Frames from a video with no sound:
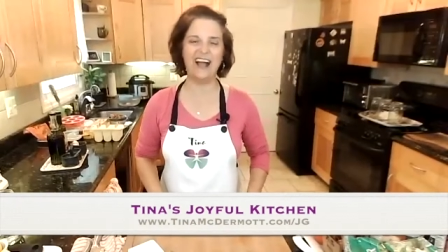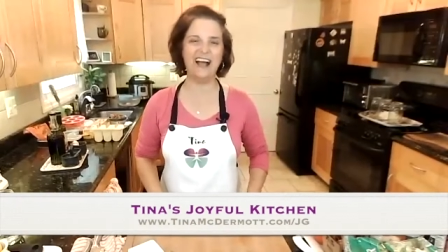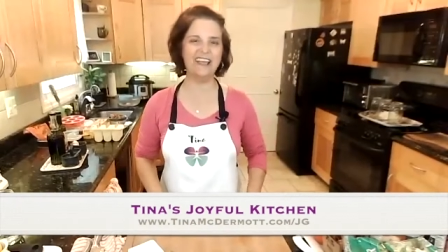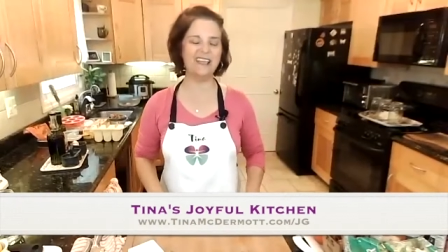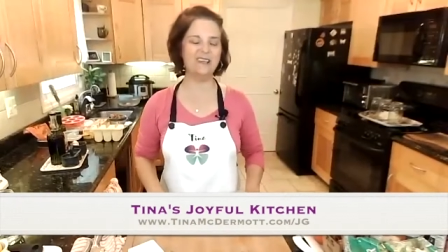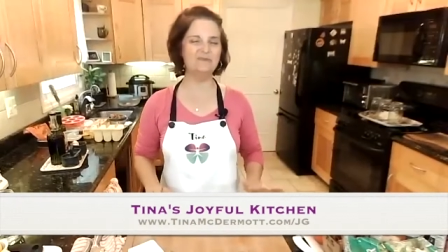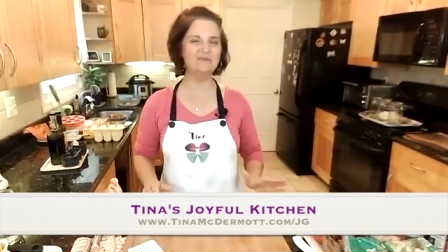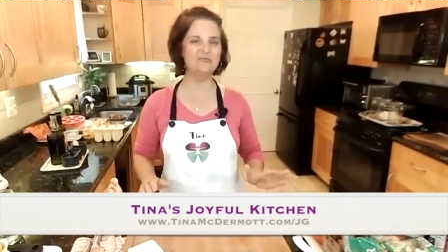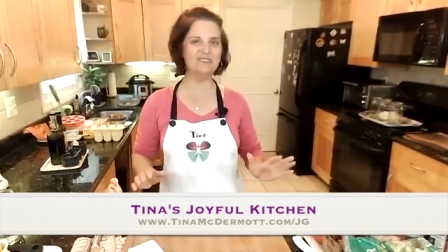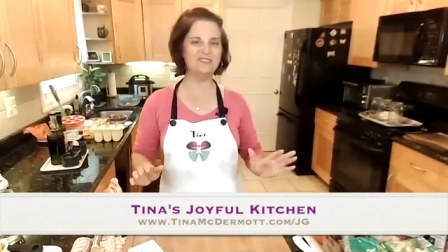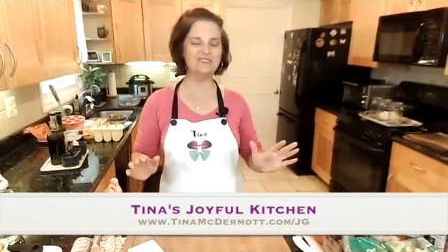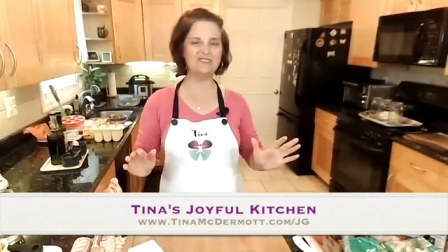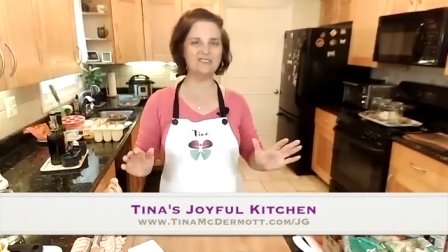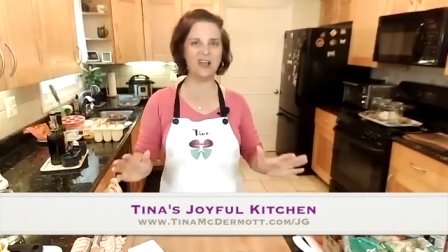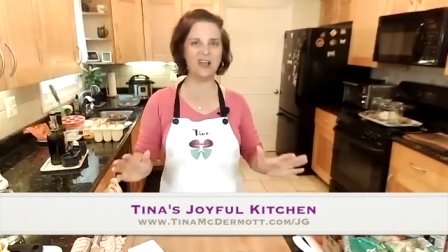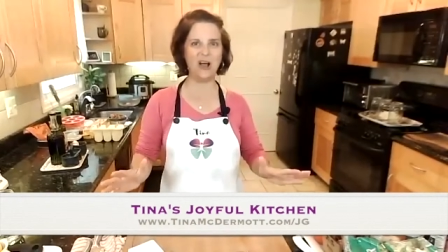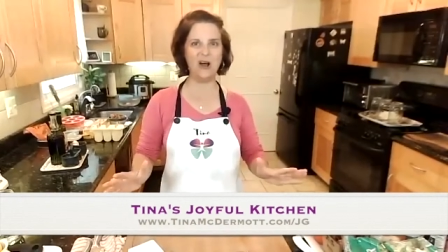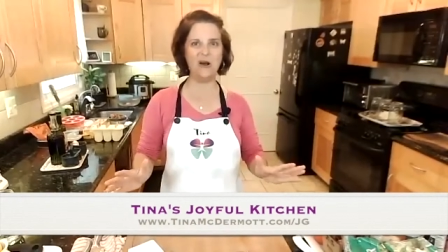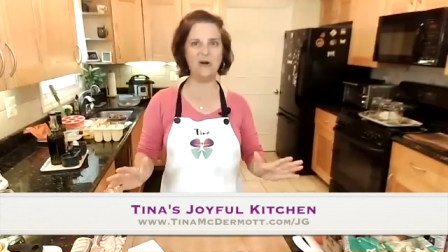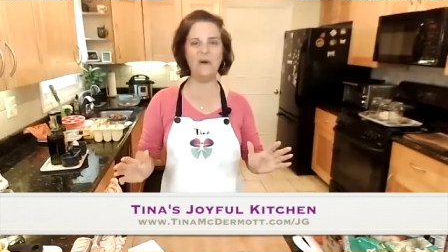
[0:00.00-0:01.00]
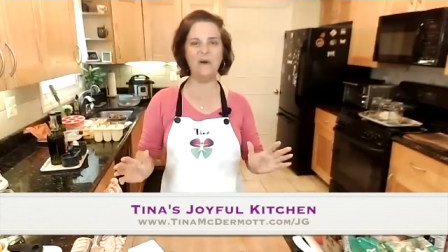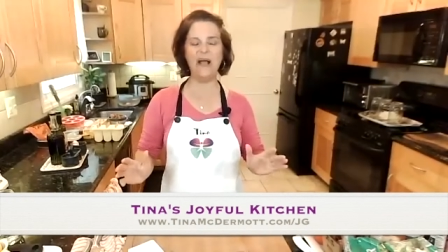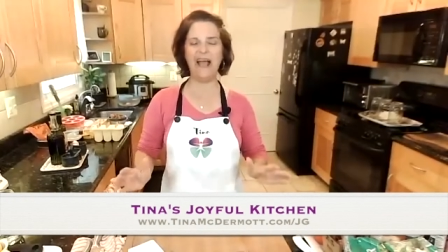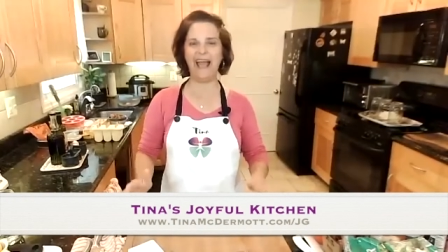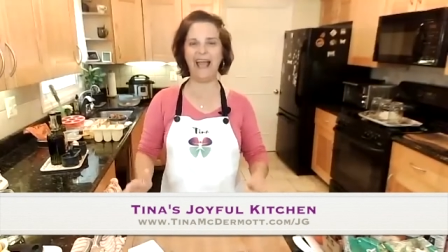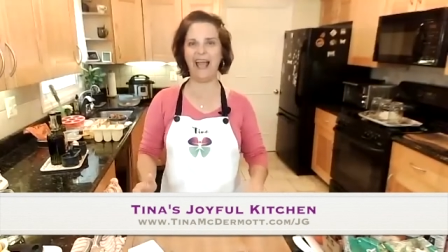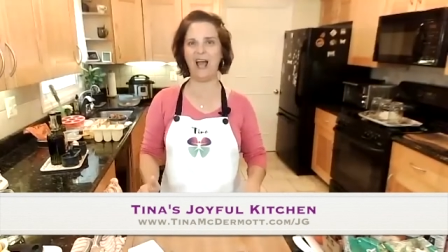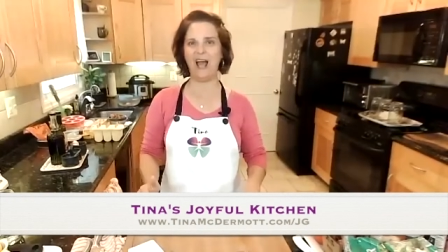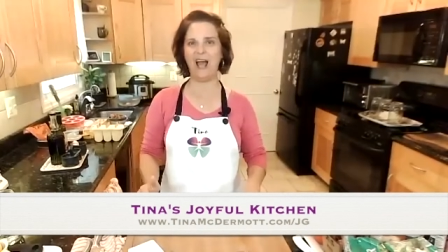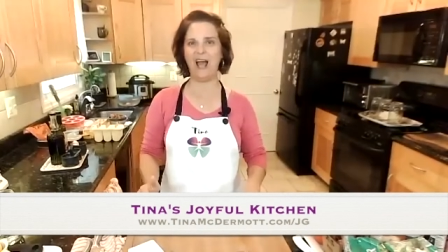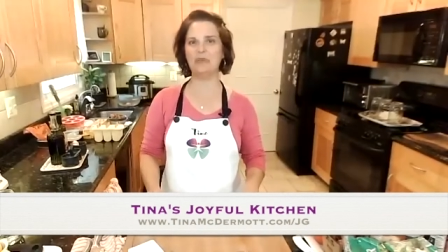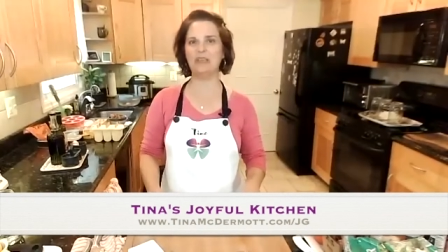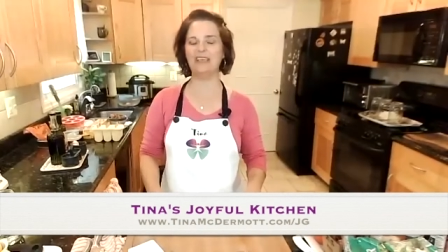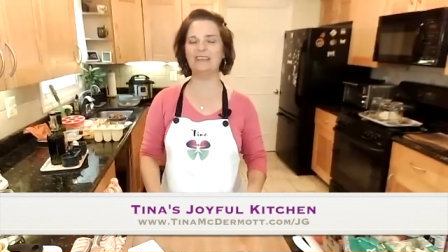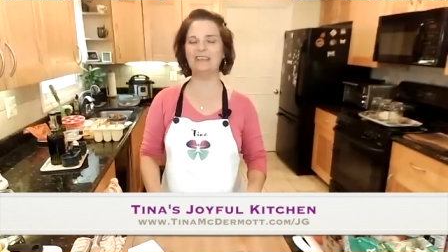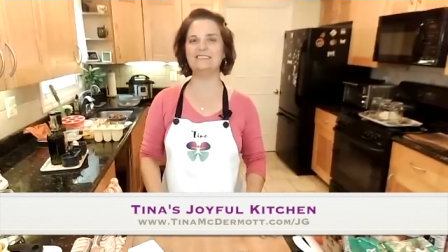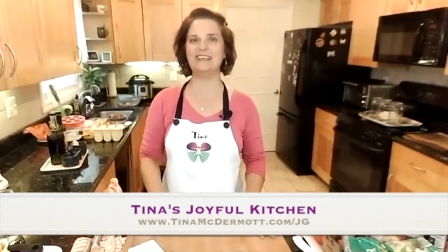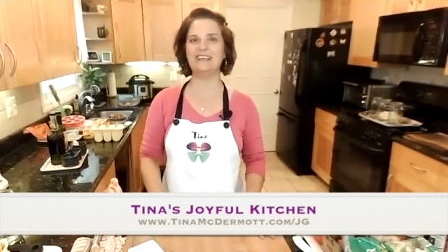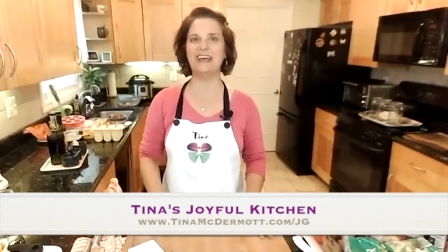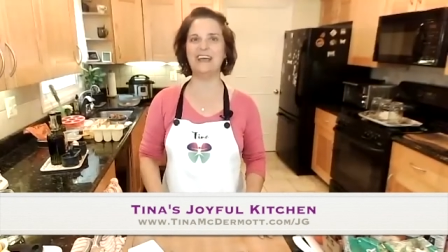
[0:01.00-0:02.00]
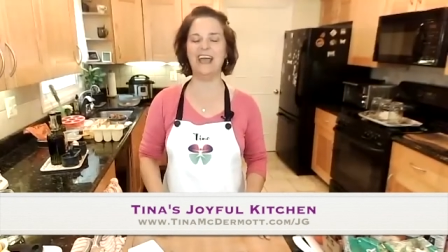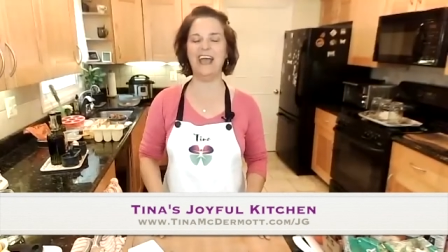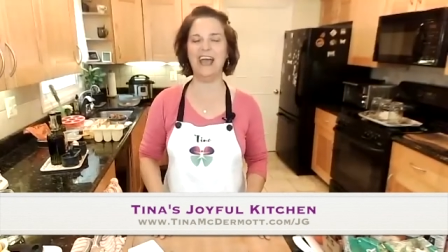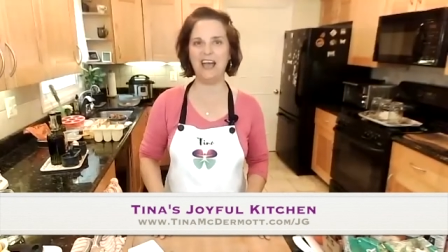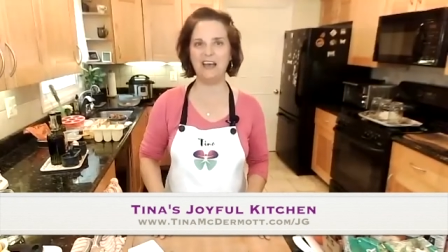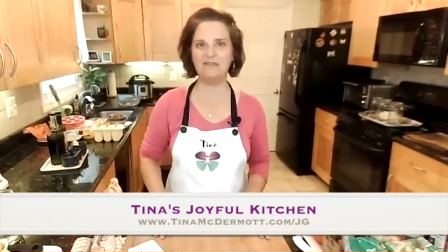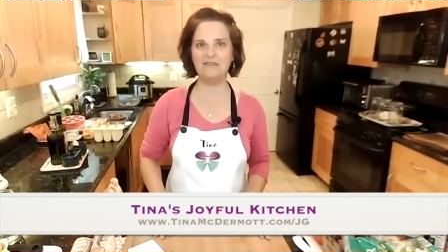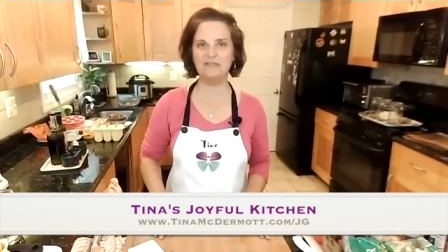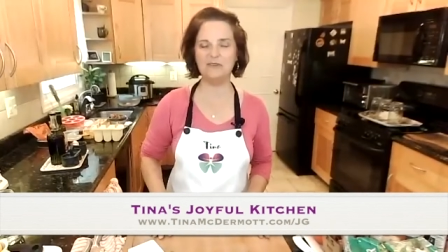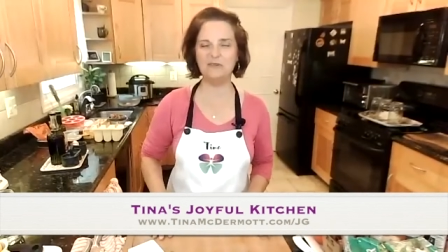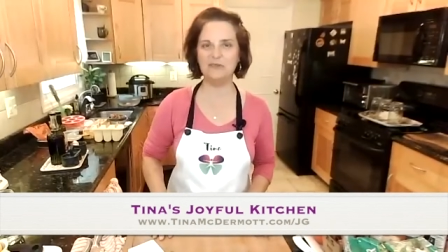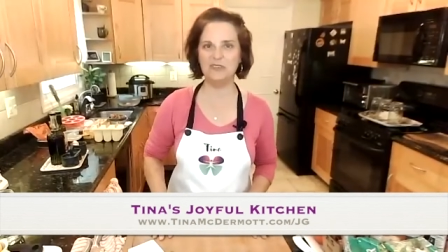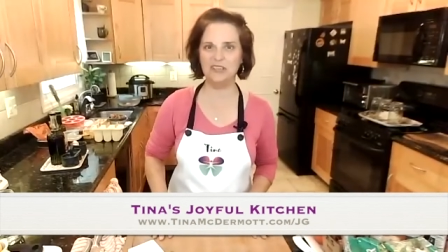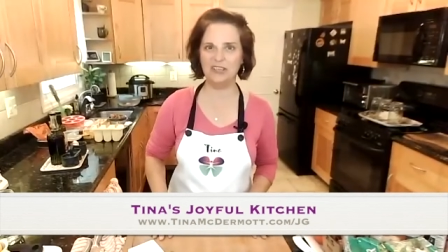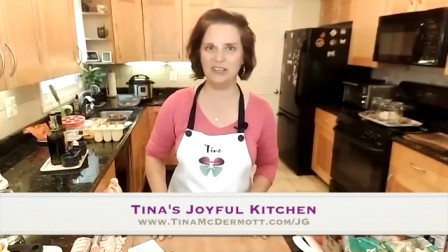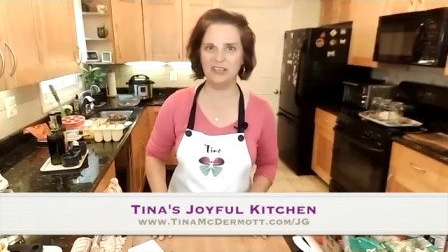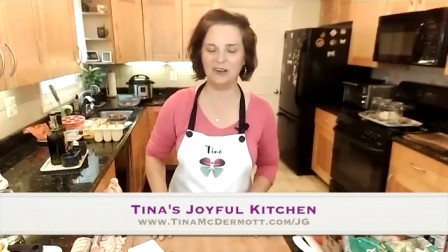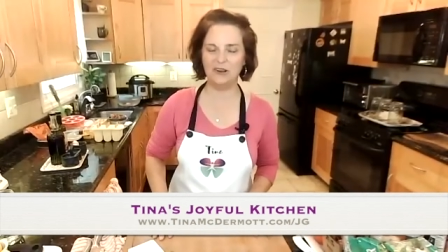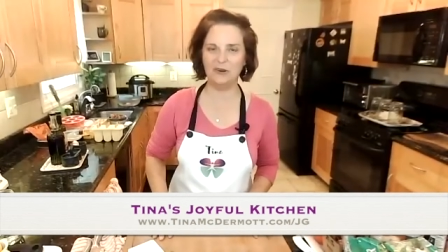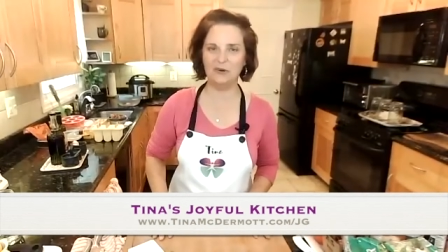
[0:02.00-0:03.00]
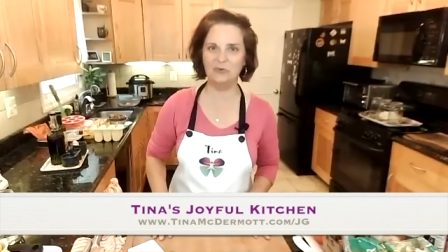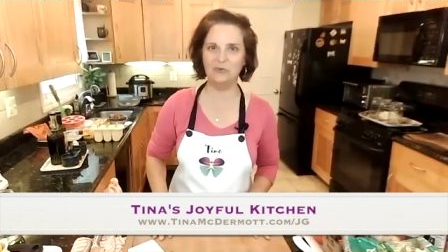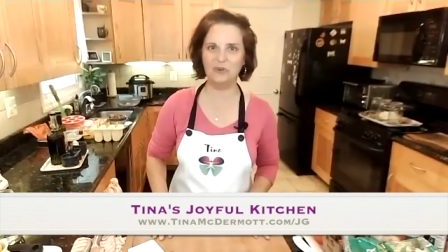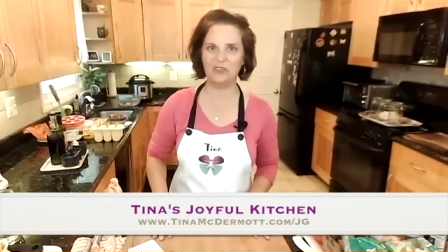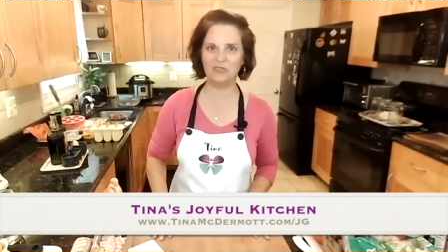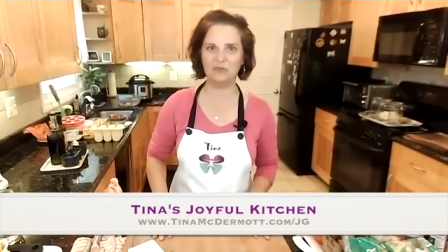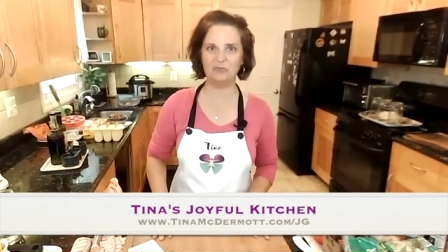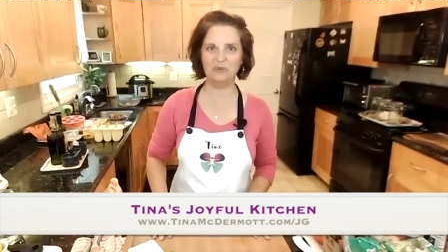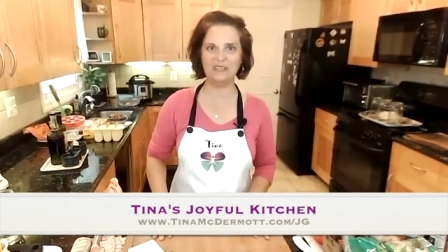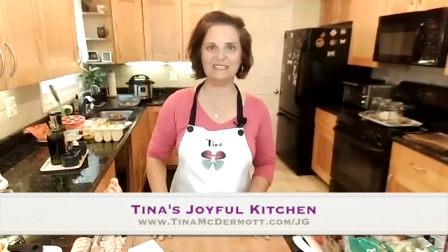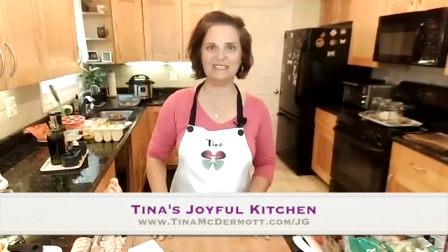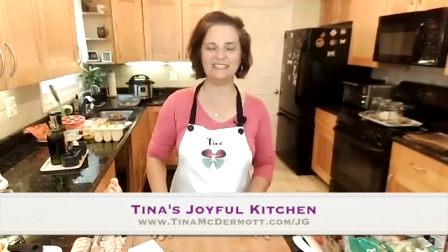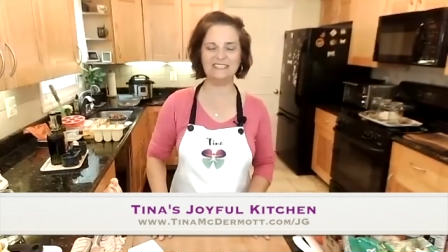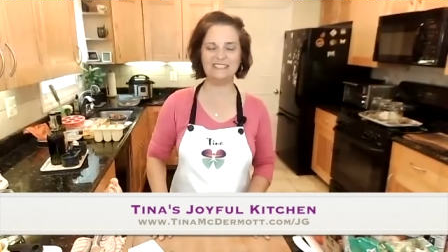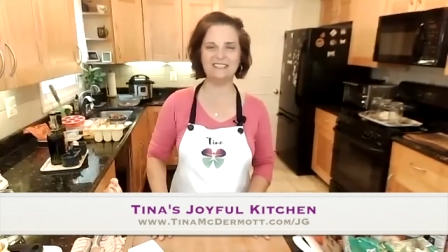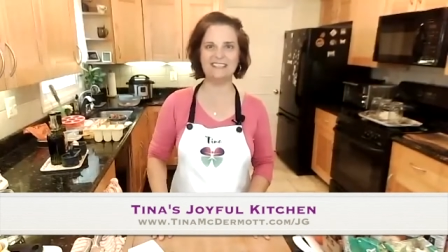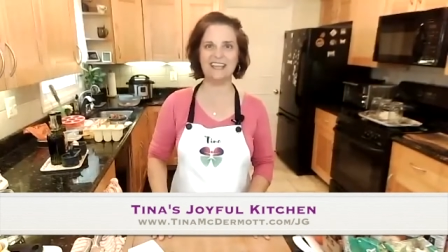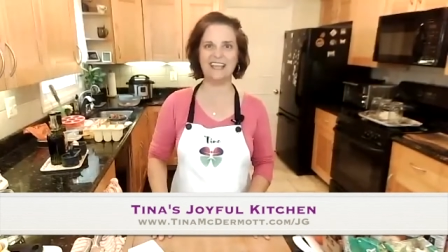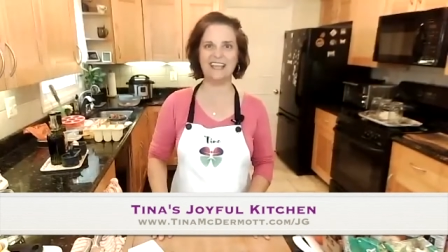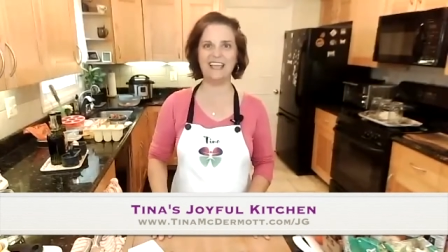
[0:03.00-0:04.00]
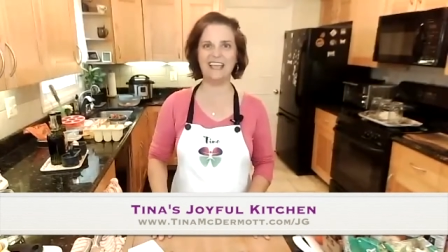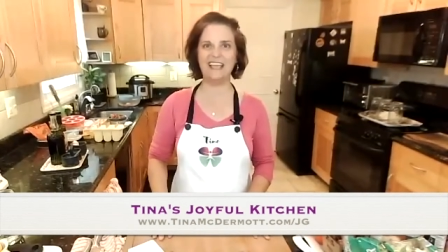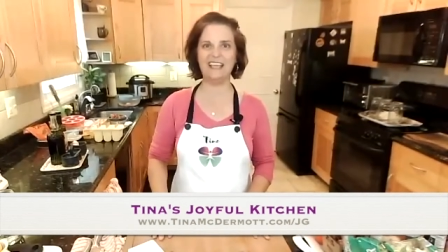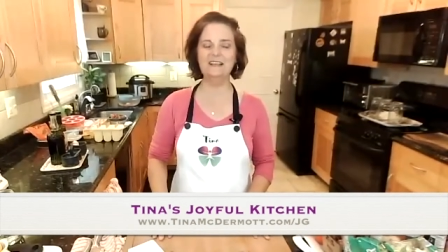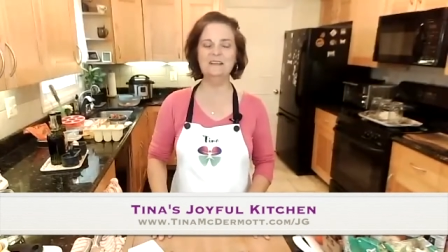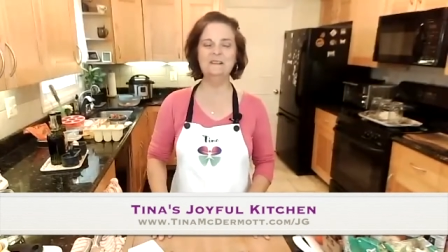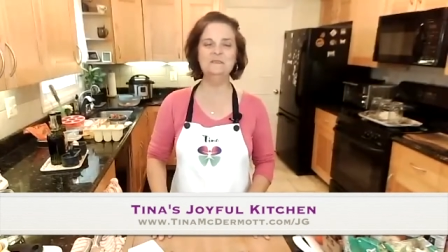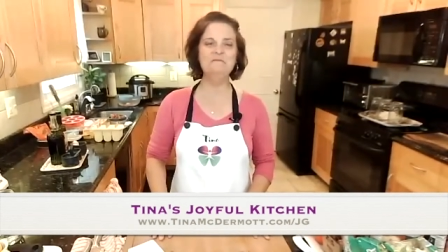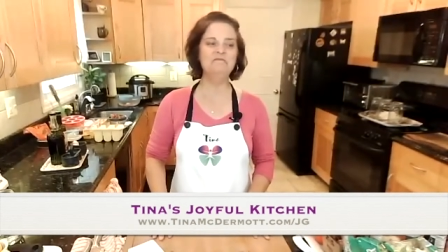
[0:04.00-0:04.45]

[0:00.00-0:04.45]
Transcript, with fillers: I am so happy to have you here with me today.